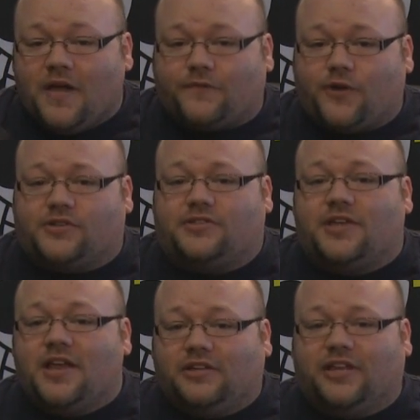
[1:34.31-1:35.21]

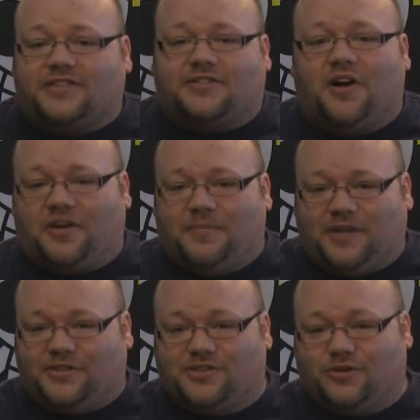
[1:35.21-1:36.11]
First, let's talk
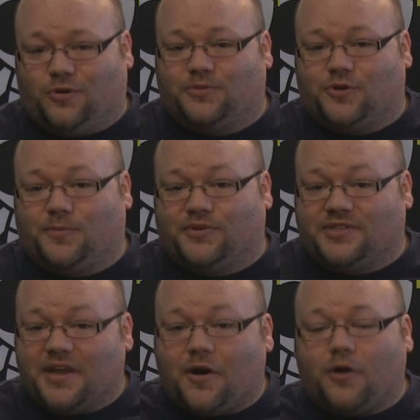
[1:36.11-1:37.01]
about the
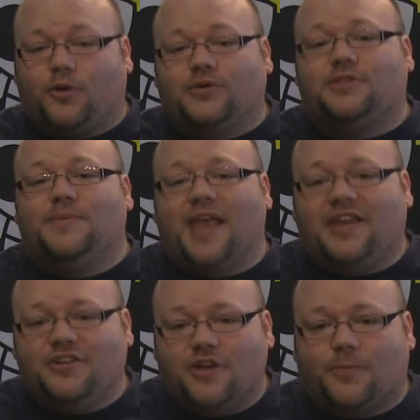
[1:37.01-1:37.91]
Stormtroopers. There are going to be
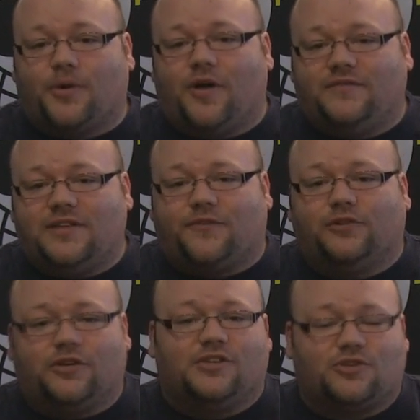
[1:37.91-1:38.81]
a number of
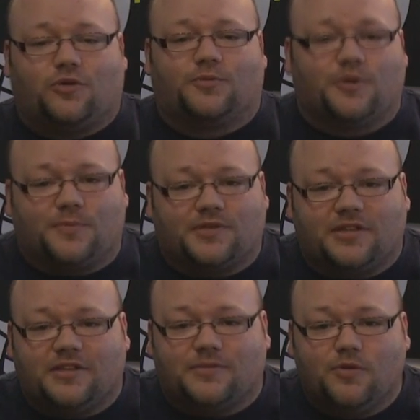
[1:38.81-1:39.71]
different looking Stormtroopers
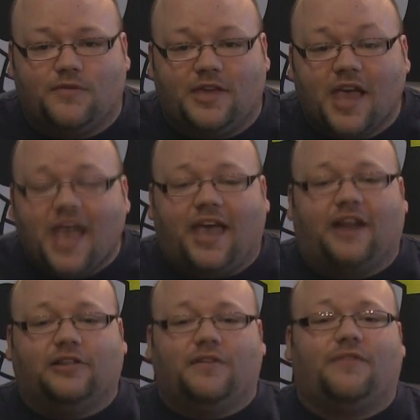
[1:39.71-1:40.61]
in this movie, and
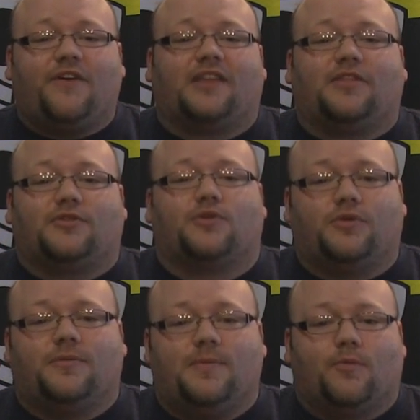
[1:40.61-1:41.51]
I love the fact that there's
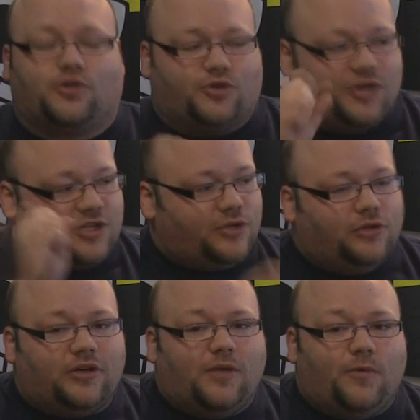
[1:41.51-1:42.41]
going to be more
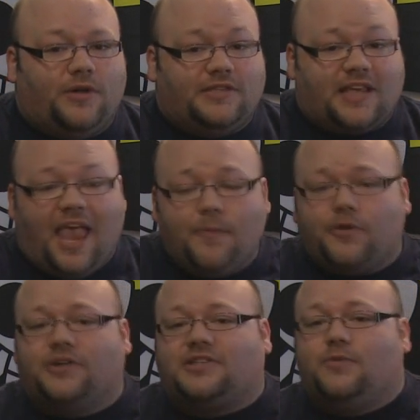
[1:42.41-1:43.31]
traditional looking ones, and
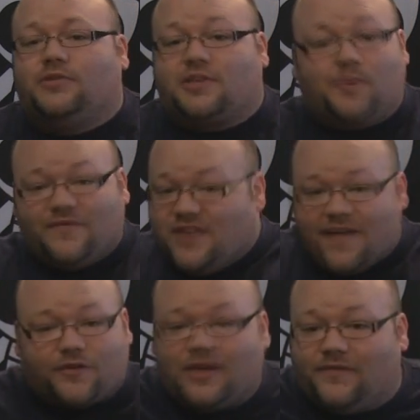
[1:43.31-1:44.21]
we're going to see ones that we've
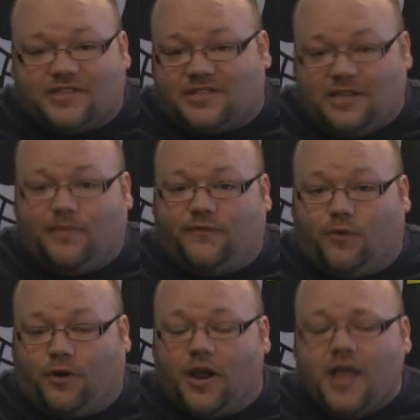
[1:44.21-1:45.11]
never even seen
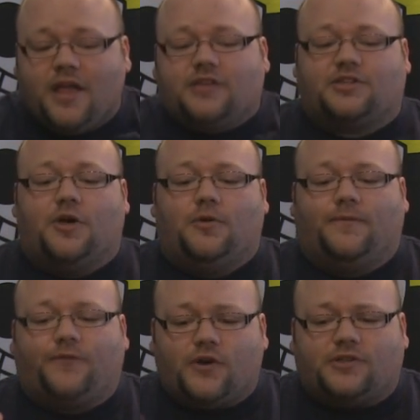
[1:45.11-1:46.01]
before.
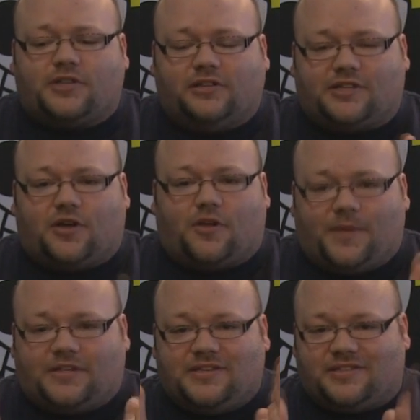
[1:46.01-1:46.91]
So first, let's talk
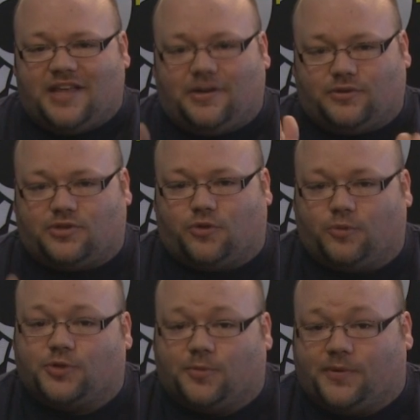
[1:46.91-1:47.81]
about the standard
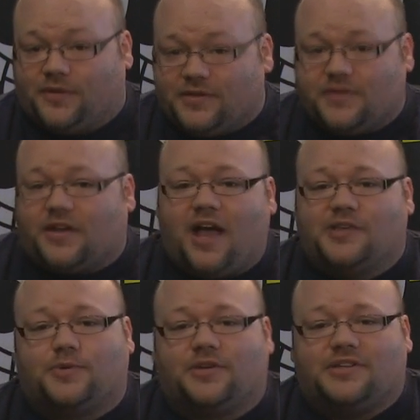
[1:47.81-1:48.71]
Stormtrooper. These are the
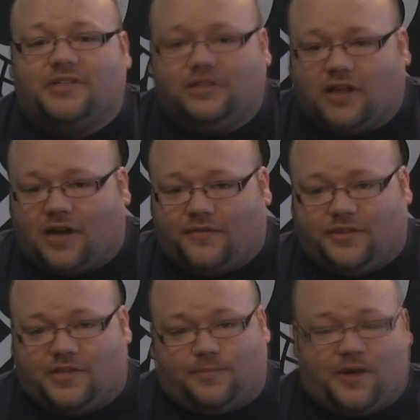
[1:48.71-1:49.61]
guys we're going to see a lot of
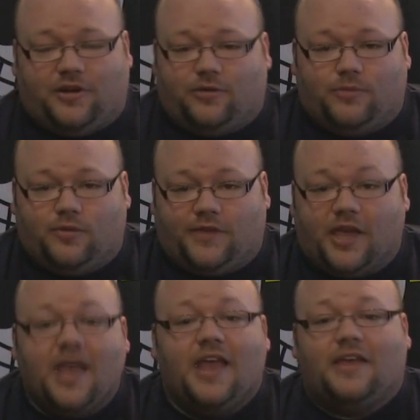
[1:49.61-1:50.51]
in this brand new
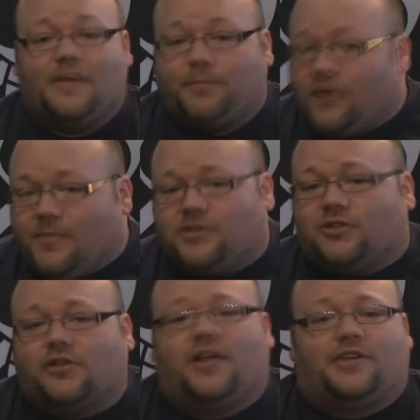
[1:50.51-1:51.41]
movie. They pretty
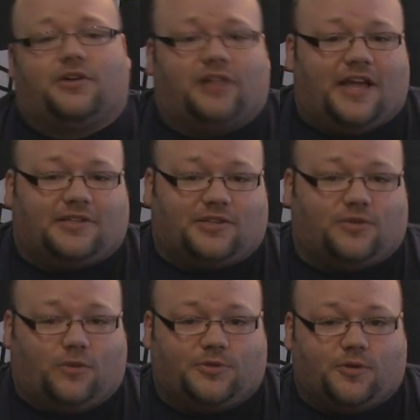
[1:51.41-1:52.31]
much look like your classic
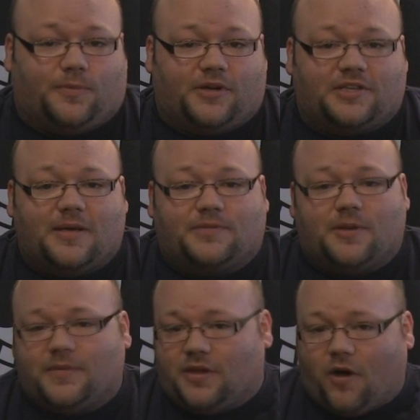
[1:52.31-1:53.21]
Stormtrooper, except
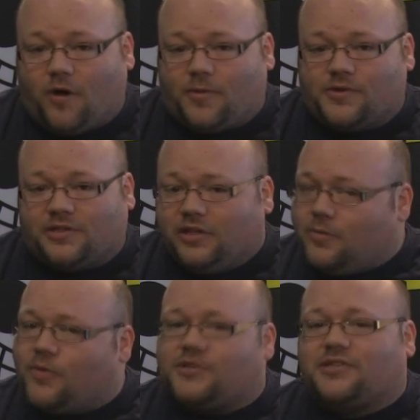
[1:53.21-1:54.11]
some of the armor is a
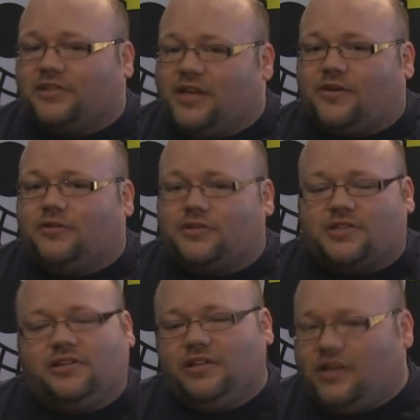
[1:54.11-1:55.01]
little more sleeker,
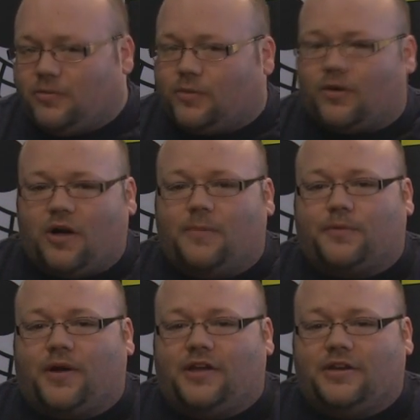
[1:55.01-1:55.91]
looks a little more
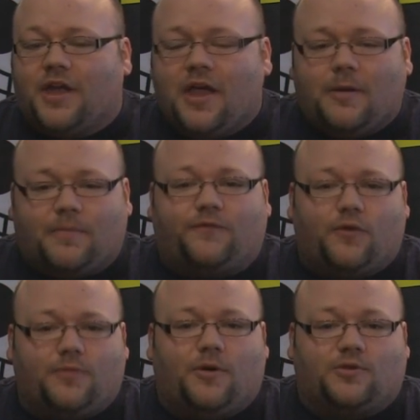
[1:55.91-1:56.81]
upgraded, but
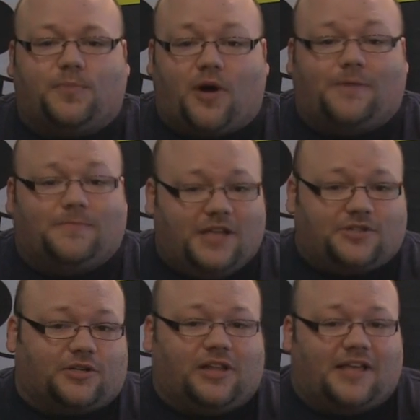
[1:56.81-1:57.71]
for the most part,
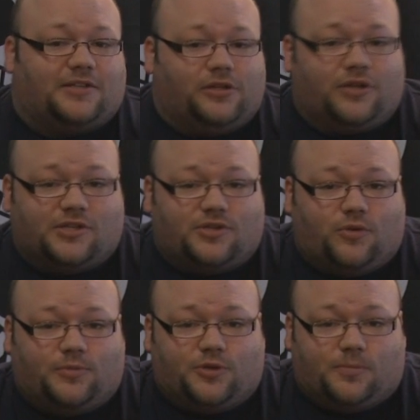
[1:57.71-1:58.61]
it's your classic looking
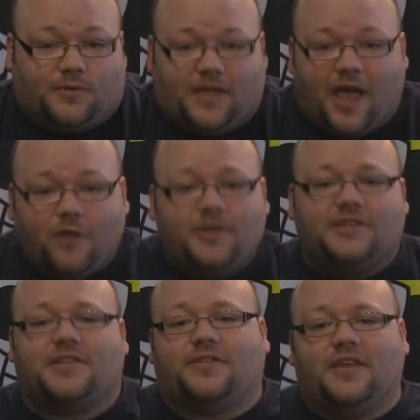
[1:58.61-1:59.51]
Stormtrooper. The helmet
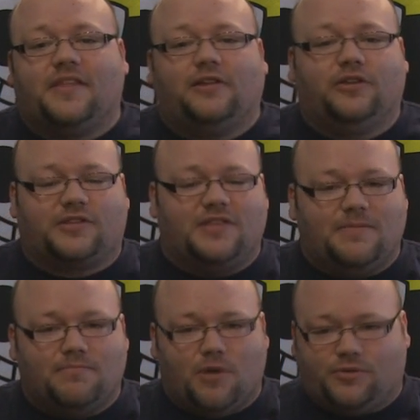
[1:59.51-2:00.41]
is the thing that looks
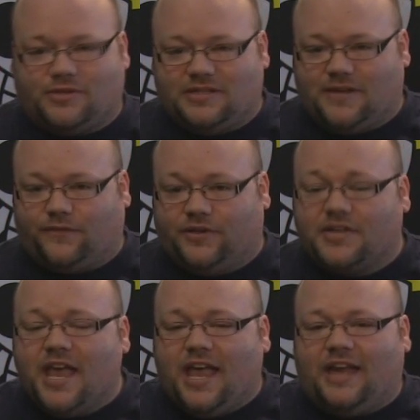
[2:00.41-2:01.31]
the most
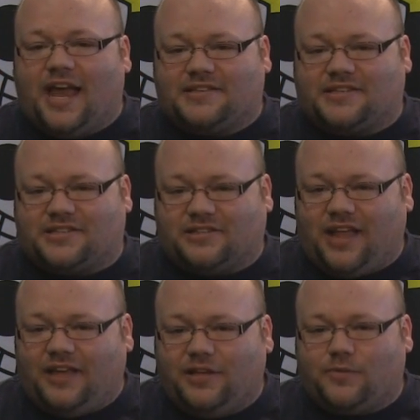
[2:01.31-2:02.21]
different. It has a
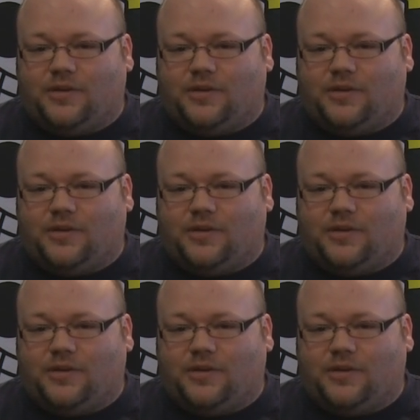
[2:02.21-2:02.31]
slightly